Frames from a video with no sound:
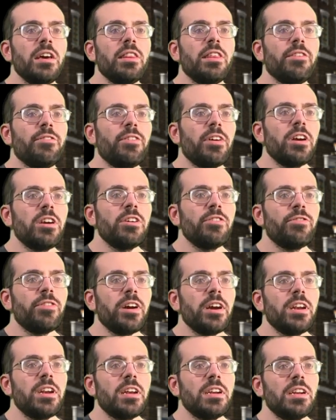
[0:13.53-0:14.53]
The final
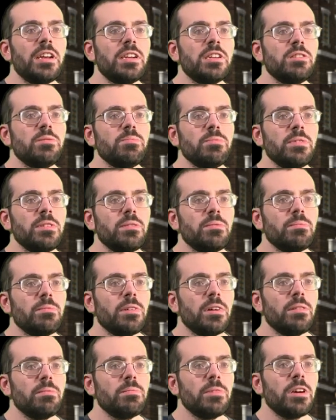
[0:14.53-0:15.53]
fight that ends
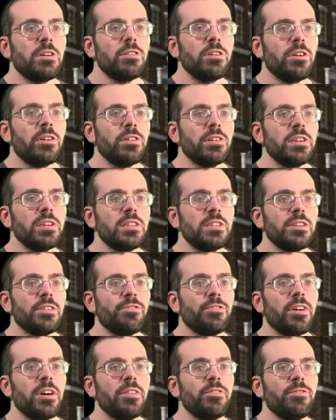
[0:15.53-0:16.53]
Moriarty is a
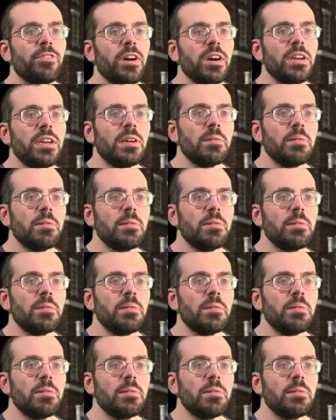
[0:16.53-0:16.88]
fun fight.